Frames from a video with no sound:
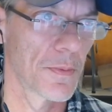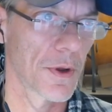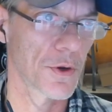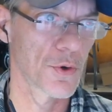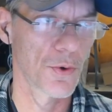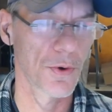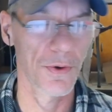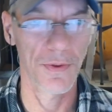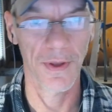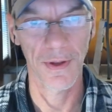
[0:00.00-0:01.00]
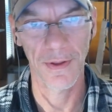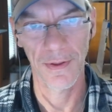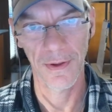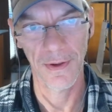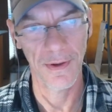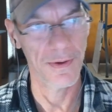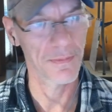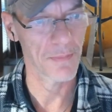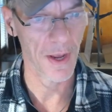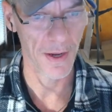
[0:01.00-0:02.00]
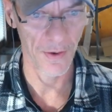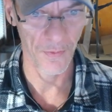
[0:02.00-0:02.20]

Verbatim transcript: make sure that the Mac